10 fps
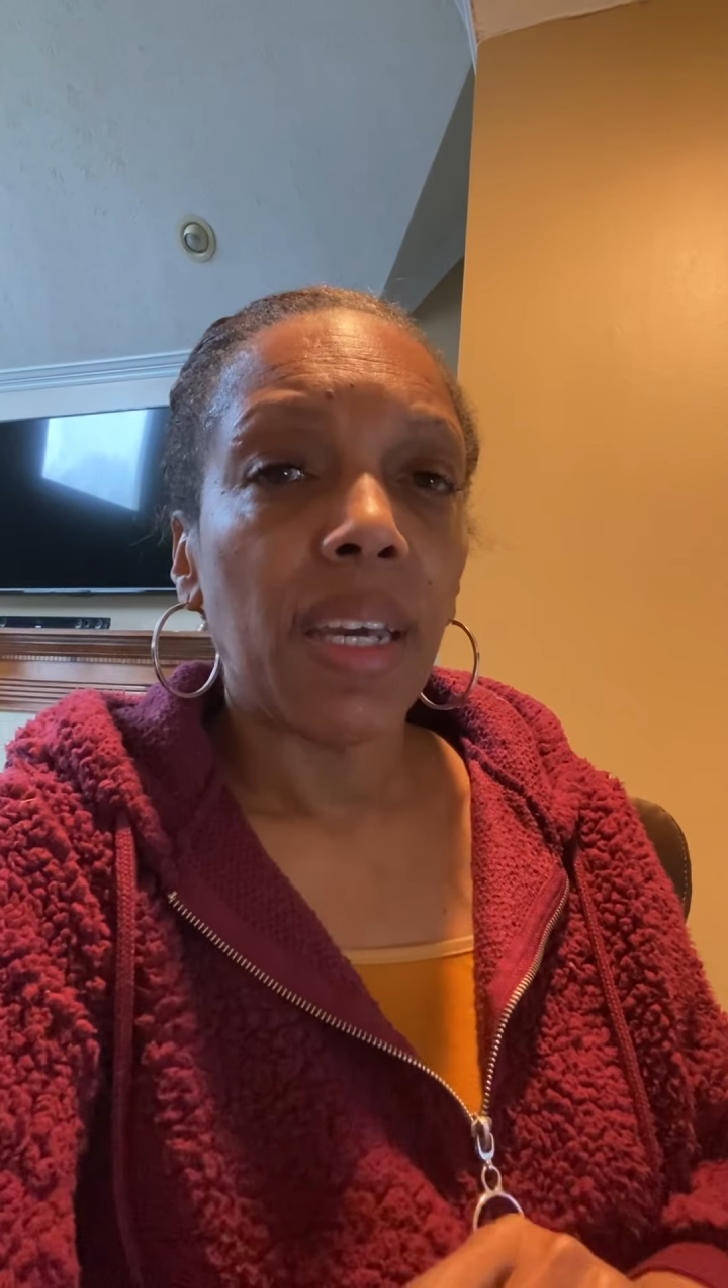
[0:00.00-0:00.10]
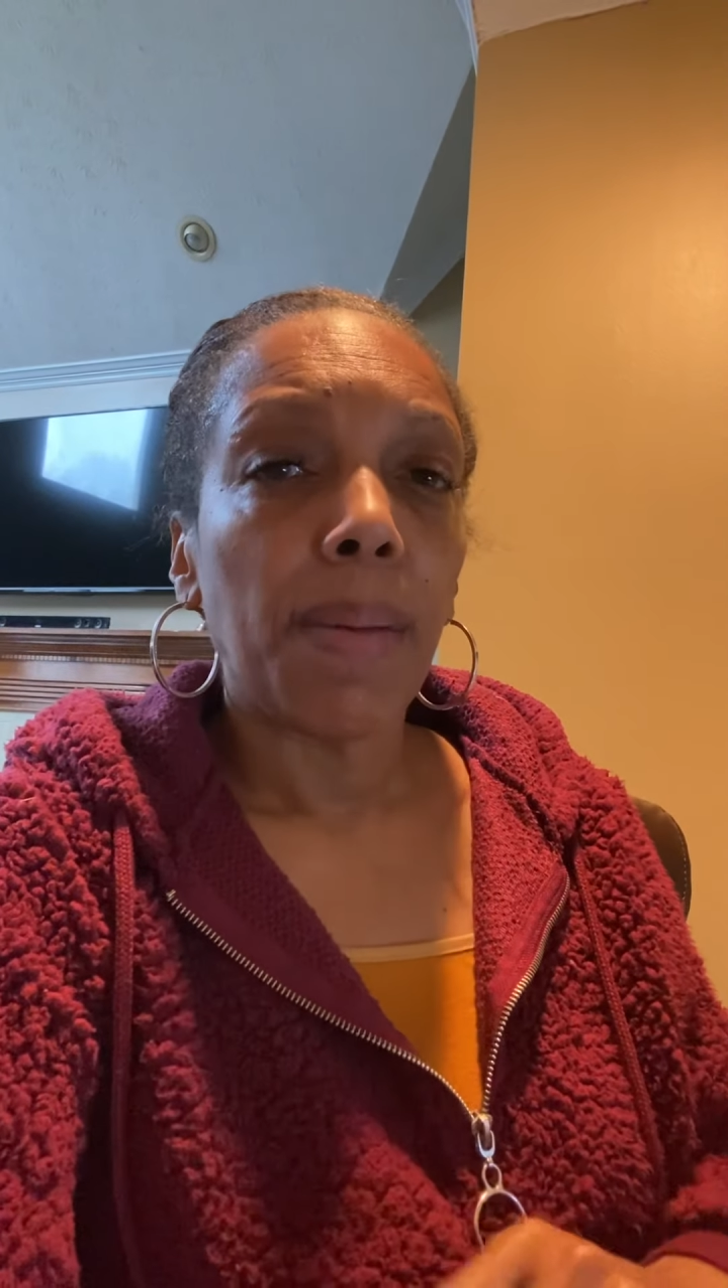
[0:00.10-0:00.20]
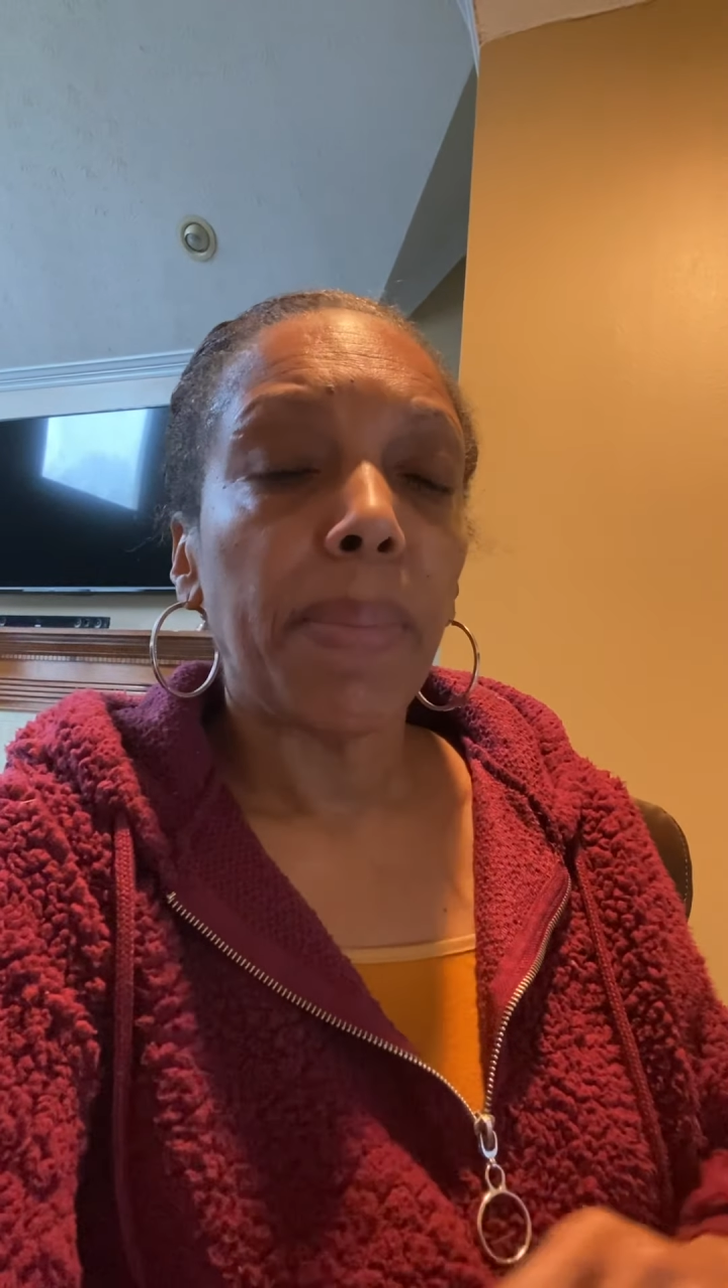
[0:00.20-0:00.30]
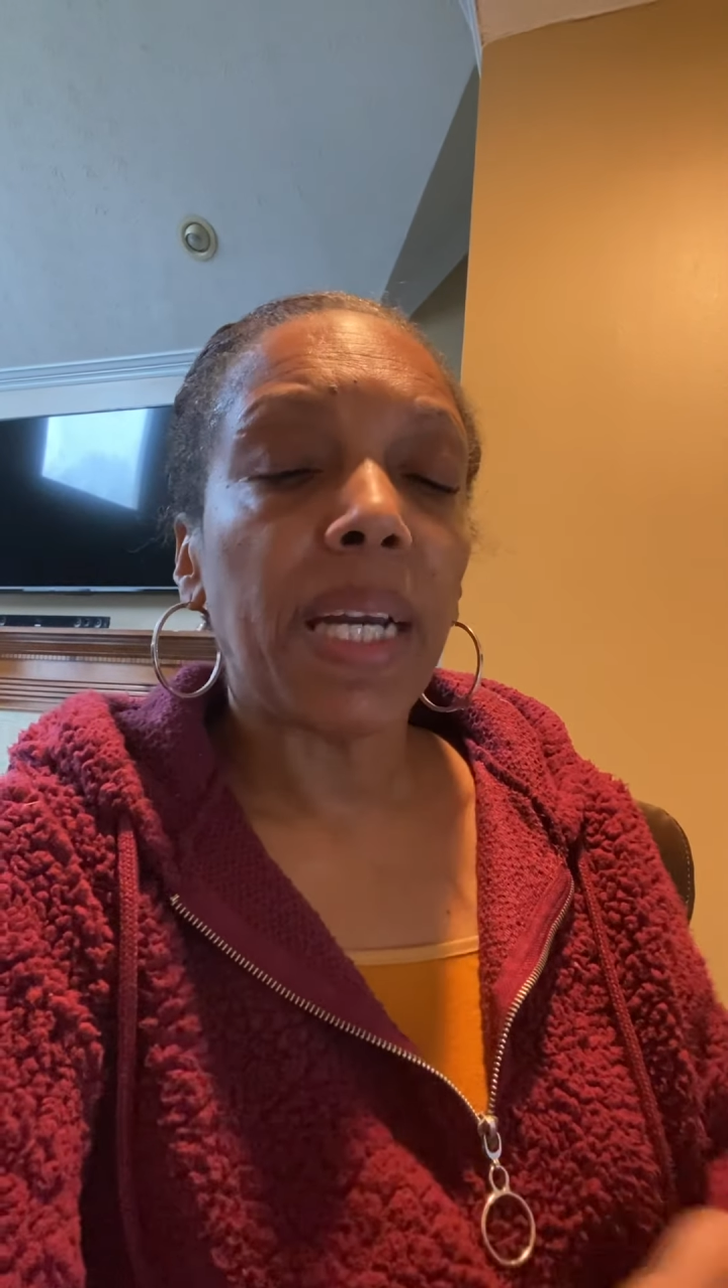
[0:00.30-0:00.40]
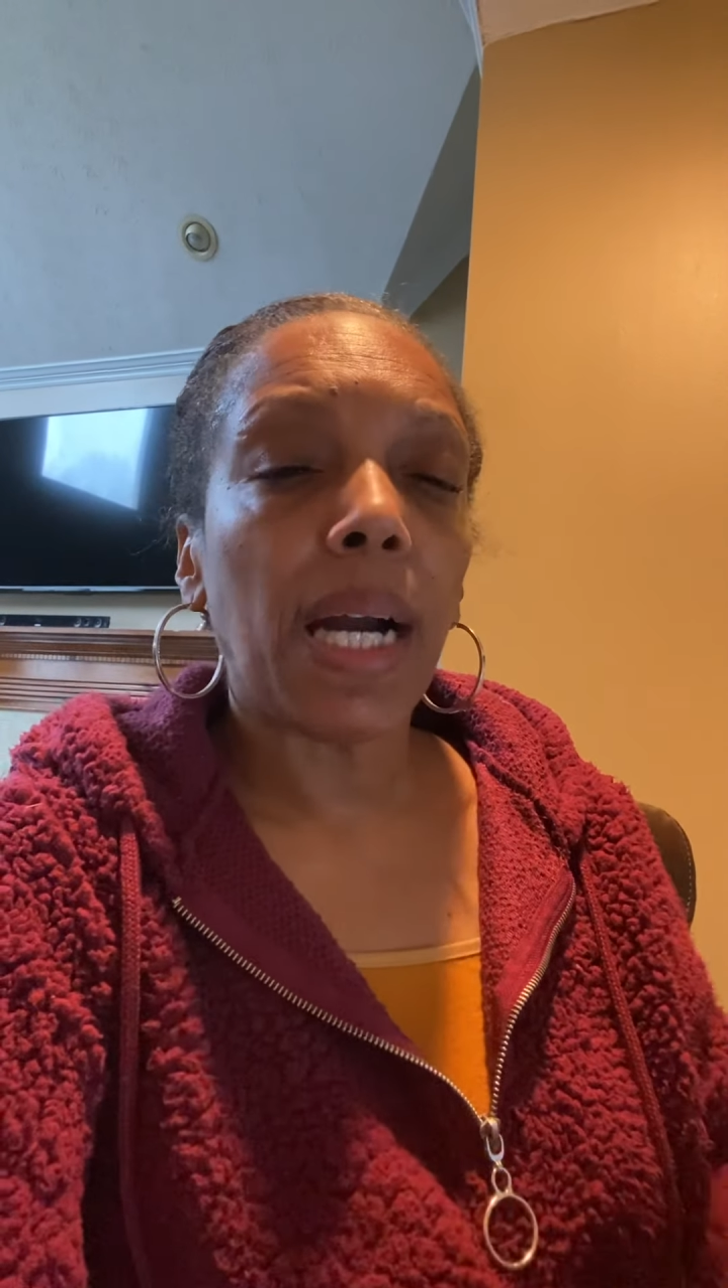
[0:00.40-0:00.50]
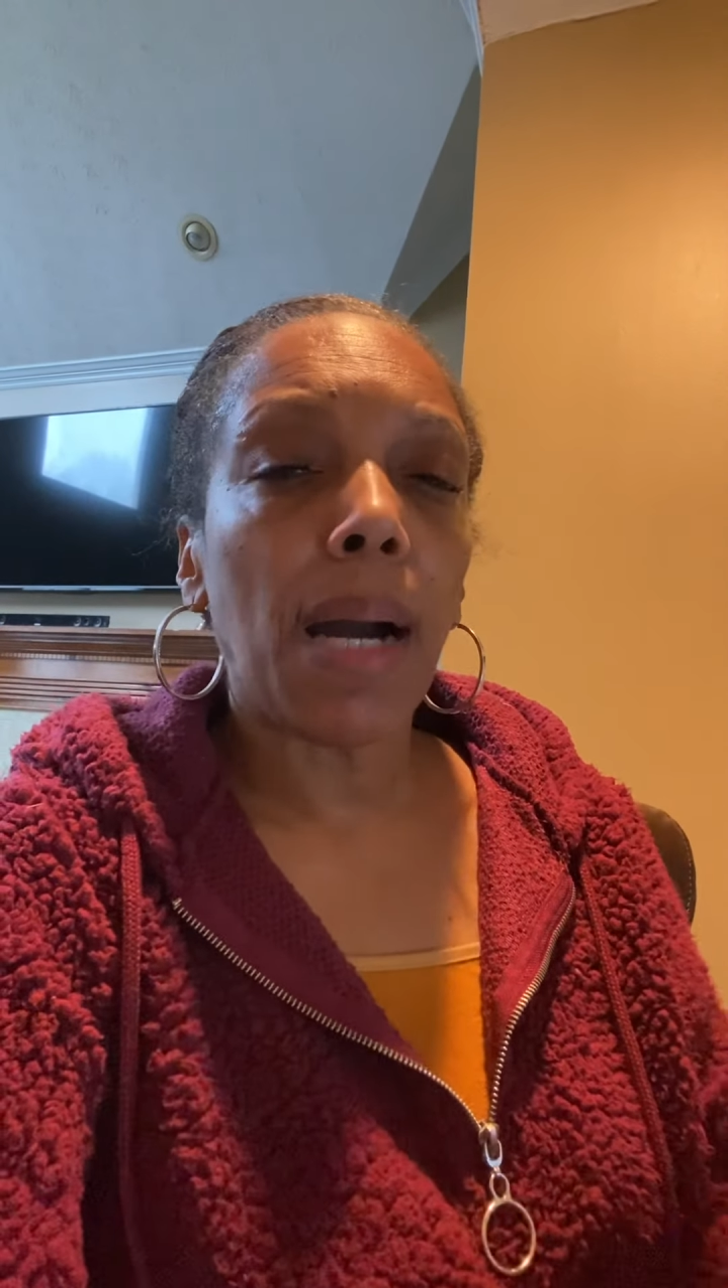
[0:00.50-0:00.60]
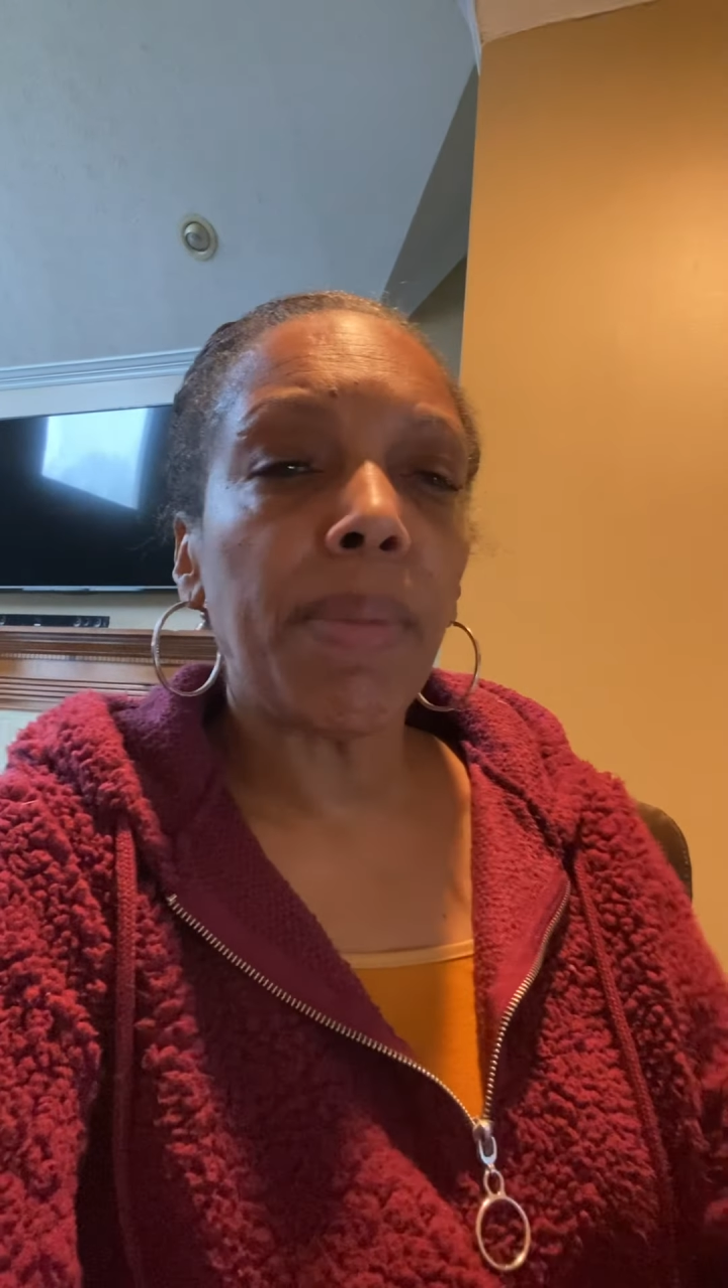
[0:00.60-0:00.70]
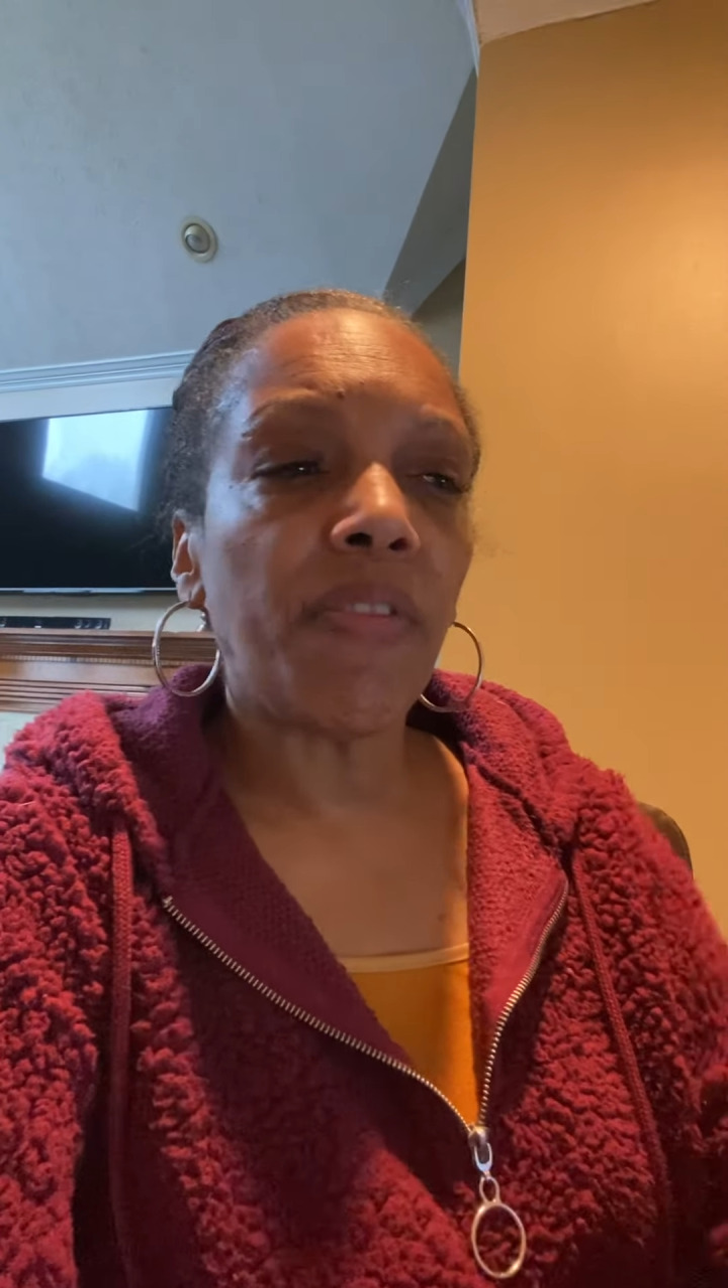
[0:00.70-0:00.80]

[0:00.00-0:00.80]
becoming